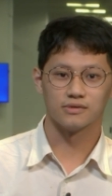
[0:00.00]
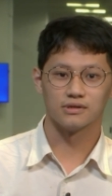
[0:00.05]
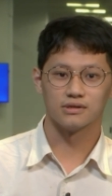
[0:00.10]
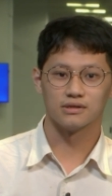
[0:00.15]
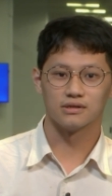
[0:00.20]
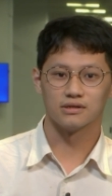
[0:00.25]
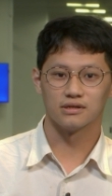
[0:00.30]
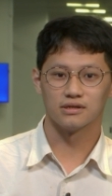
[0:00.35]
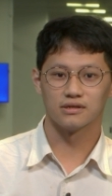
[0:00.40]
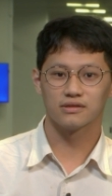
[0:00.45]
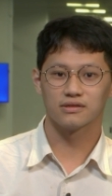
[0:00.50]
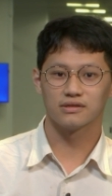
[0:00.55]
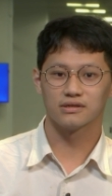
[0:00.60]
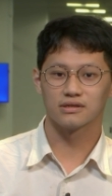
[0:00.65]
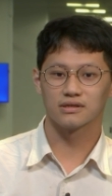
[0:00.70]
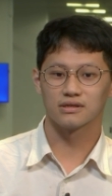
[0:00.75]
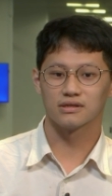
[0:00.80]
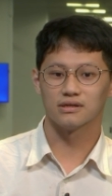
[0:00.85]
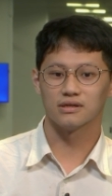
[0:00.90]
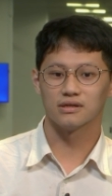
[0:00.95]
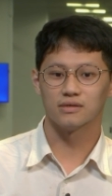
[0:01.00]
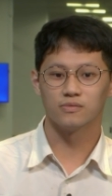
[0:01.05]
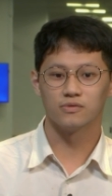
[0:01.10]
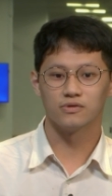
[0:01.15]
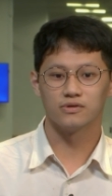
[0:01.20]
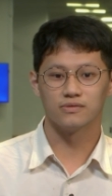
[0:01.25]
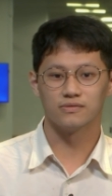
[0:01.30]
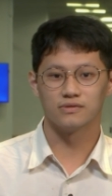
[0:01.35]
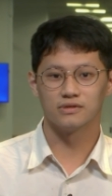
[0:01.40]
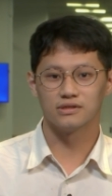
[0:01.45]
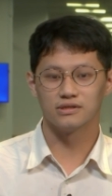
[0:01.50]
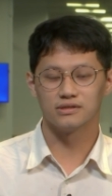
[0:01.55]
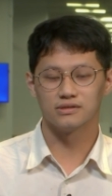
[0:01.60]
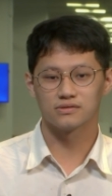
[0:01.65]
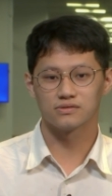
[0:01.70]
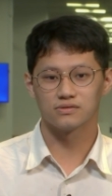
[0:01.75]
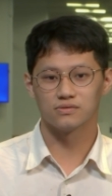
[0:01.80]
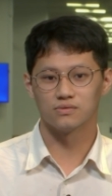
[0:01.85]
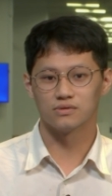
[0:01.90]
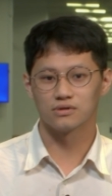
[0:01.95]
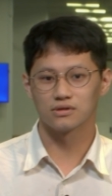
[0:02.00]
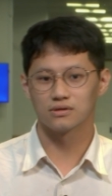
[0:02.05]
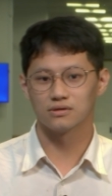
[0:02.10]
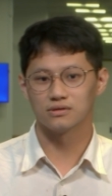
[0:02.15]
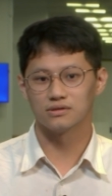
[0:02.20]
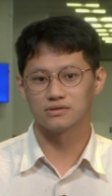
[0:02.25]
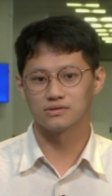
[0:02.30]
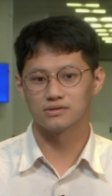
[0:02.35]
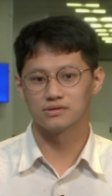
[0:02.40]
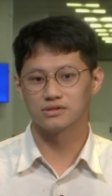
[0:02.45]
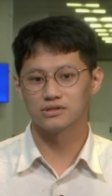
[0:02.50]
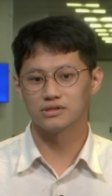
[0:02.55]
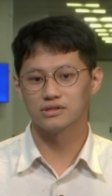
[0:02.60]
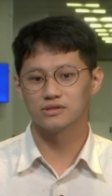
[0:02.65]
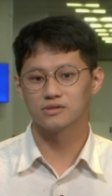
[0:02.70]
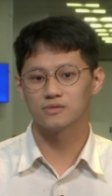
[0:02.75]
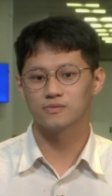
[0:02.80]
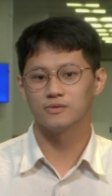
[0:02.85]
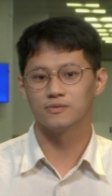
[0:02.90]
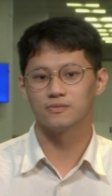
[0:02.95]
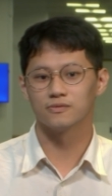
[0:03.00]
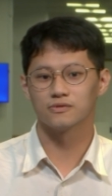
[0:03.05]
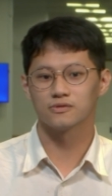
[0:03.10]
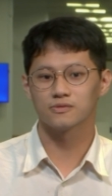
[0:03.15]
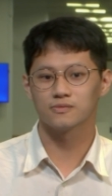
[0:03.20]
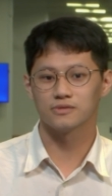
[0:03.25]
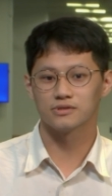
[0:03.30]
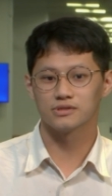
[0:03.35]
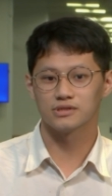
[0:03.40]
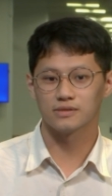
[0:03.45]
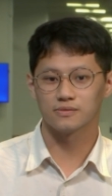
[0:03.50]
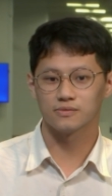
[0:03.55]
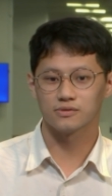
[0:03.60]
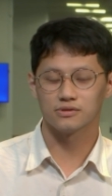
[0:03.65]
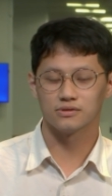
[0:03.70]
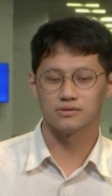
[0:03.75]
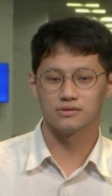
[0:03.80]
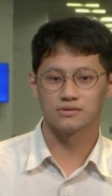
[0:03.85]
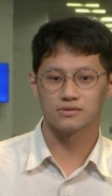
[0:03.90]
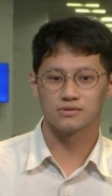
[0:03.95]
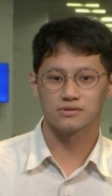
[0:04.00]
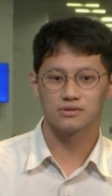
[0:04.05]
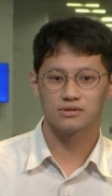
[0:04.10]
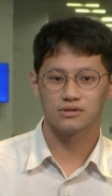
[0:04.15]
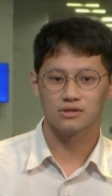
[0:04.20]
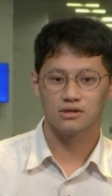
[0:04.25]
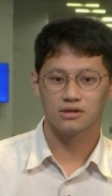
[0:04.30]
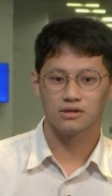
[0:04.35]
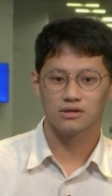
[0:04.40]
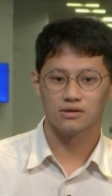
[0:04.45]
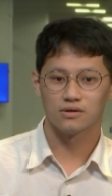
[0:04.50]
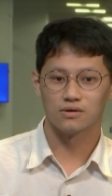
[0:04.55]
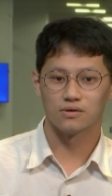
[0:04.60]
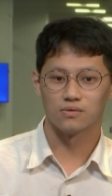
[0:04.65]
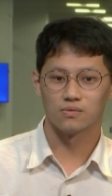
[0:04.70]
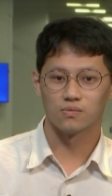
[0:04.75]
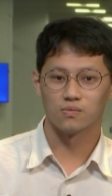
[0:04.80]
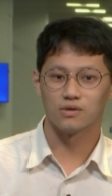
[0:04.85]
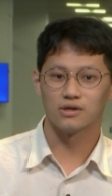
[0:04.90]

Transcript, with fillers: But another thing that M O E really needs to work on is to change people's perceptions on